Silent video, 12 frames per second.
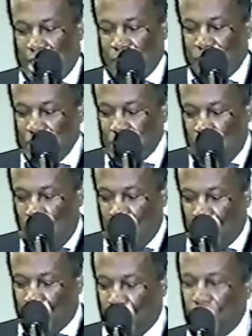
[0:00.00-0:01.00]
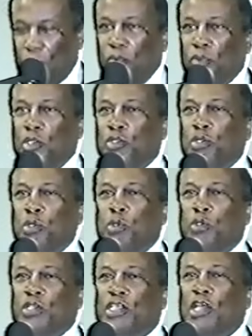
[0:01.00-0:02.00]
In this article, the
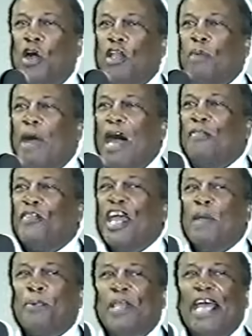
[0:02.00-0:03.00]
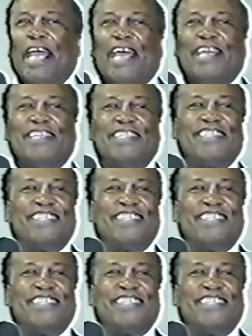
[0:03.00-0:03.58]
Jews are talking about their plan